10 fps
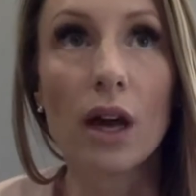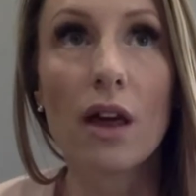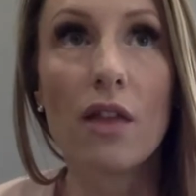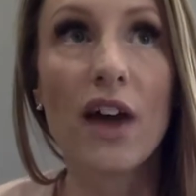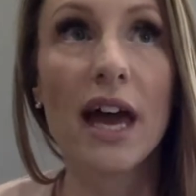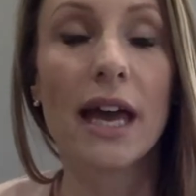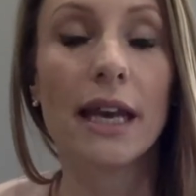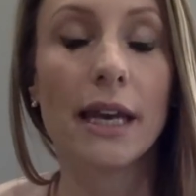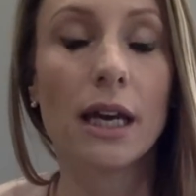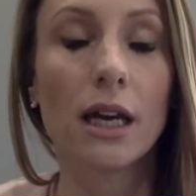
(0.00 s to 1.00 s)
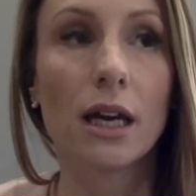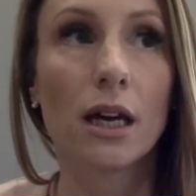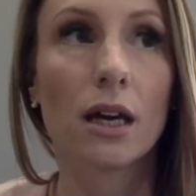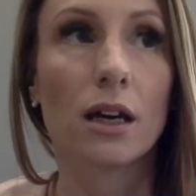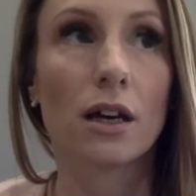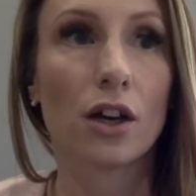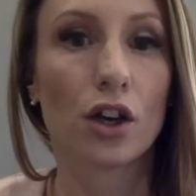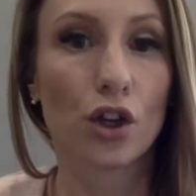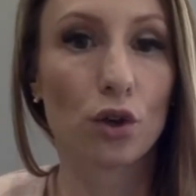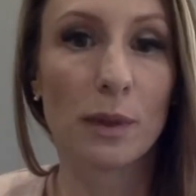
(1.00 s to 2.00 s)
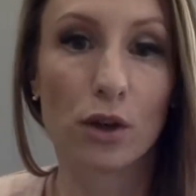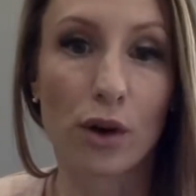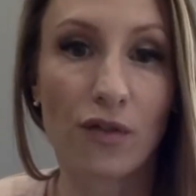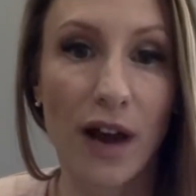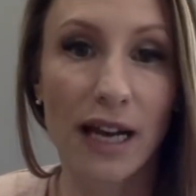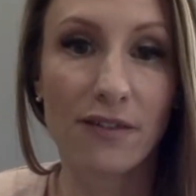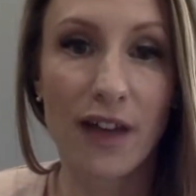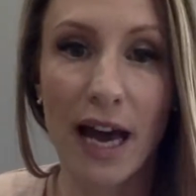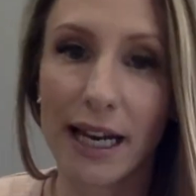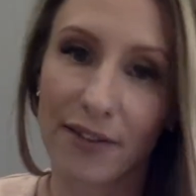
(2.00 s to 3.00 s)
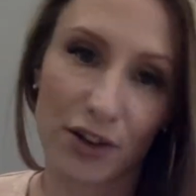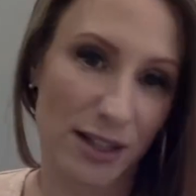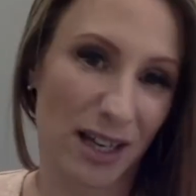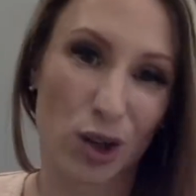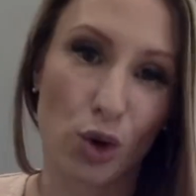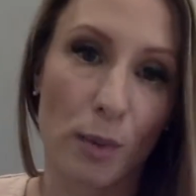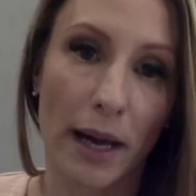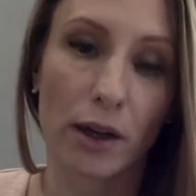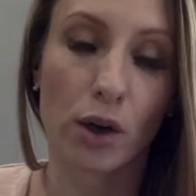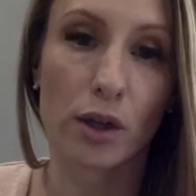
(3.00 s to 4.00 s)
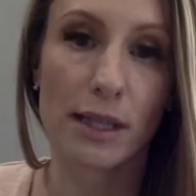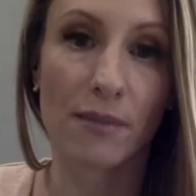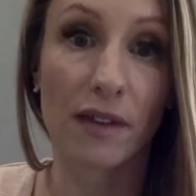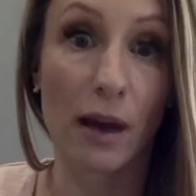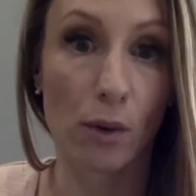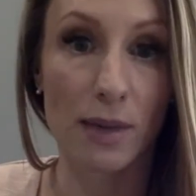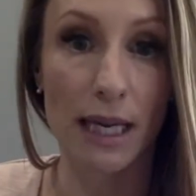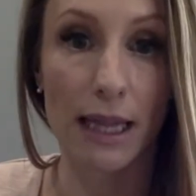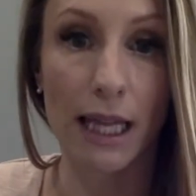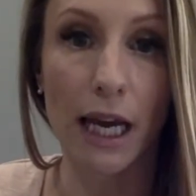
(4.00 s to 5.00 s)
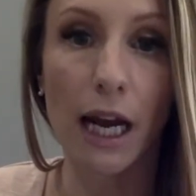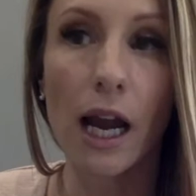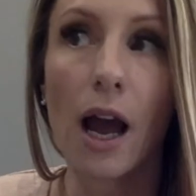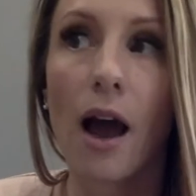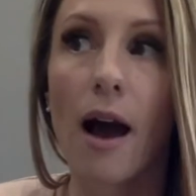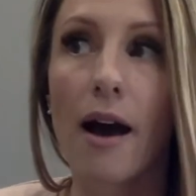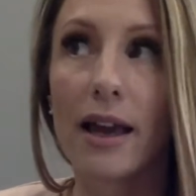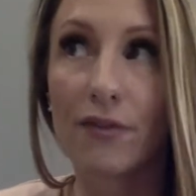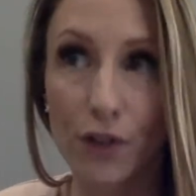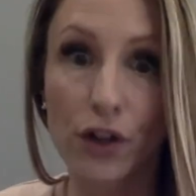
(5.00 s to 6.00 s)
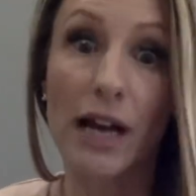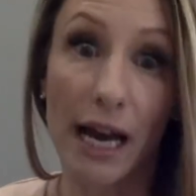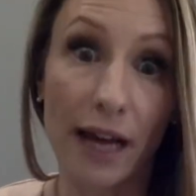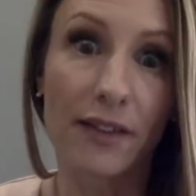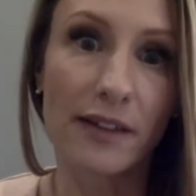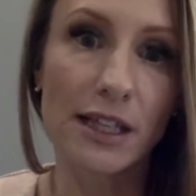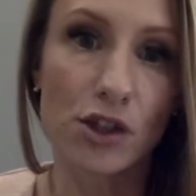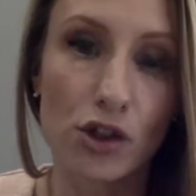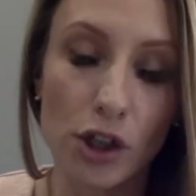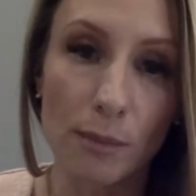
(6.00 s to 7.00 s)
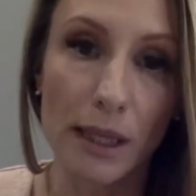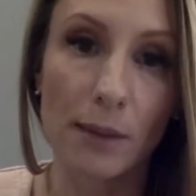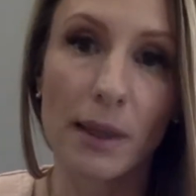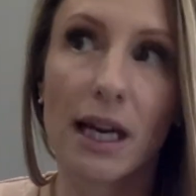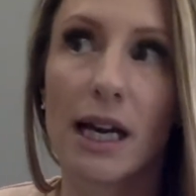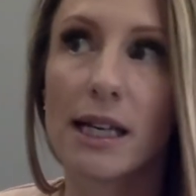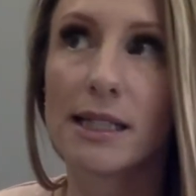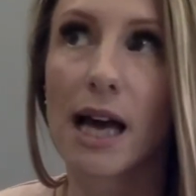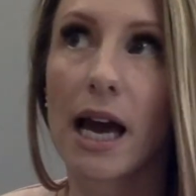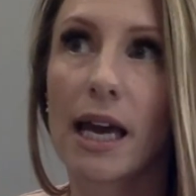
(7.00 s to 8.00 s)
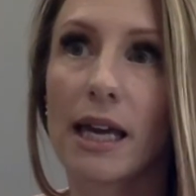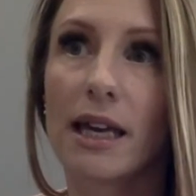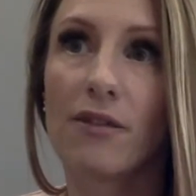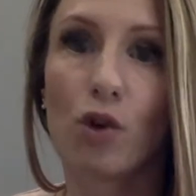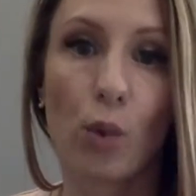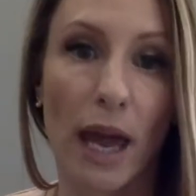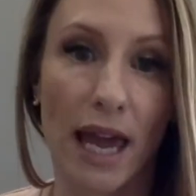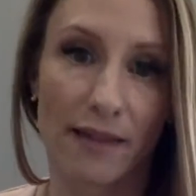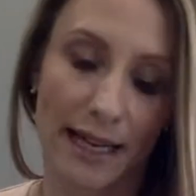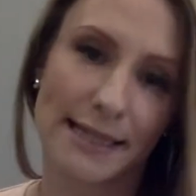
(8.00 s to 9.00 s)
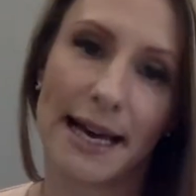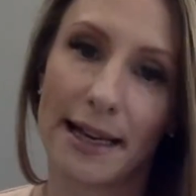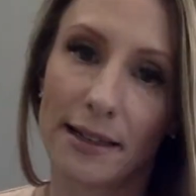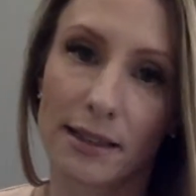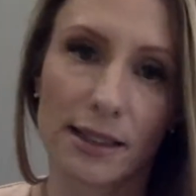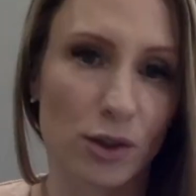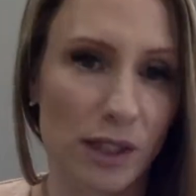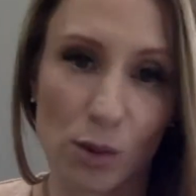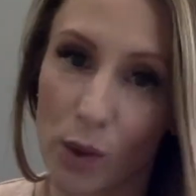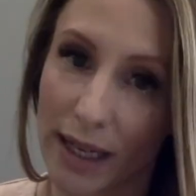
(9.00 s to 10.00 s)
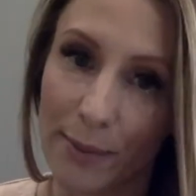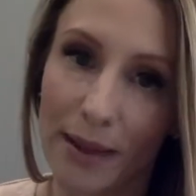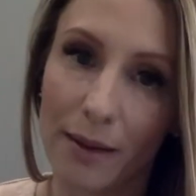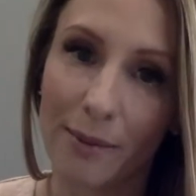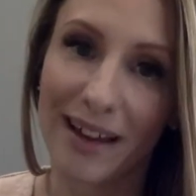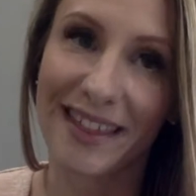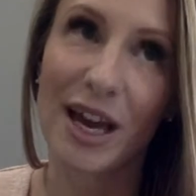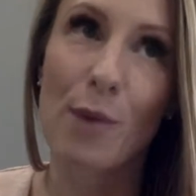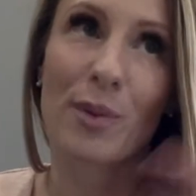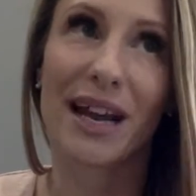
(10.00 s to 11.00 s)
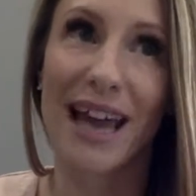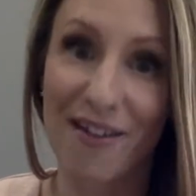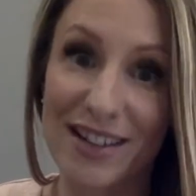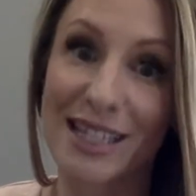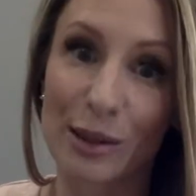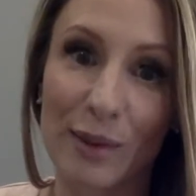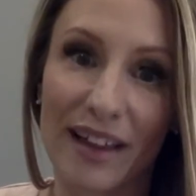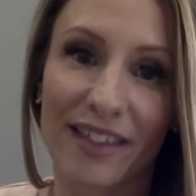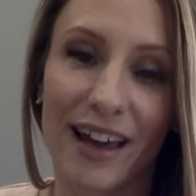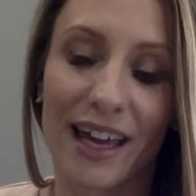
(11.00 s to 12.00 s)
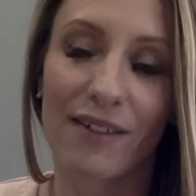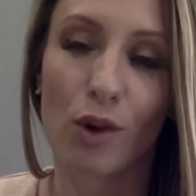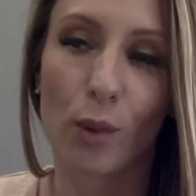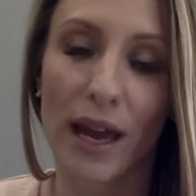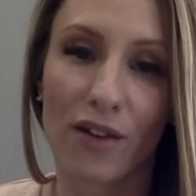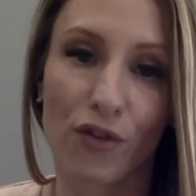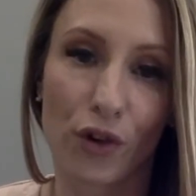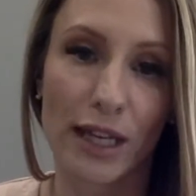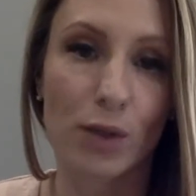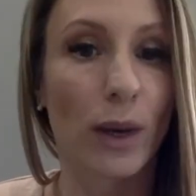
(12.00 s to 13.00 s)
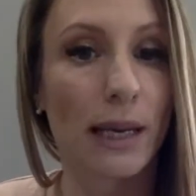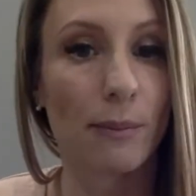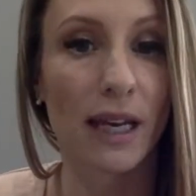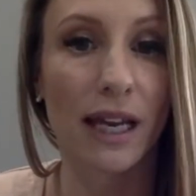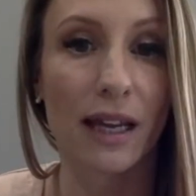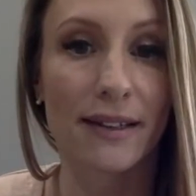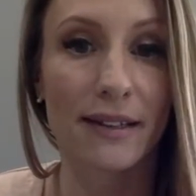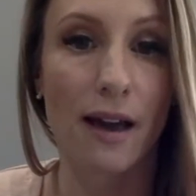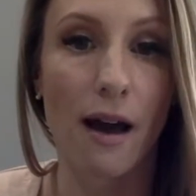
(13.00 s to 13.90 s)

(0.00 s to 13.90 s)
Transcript: Then you'll be notified of that, and if there's like a coupon code or something, that would be in there. If you're not on the list, you should be, because I give away, like I said, it's only one email a month, but every single month I give away a free 20-minute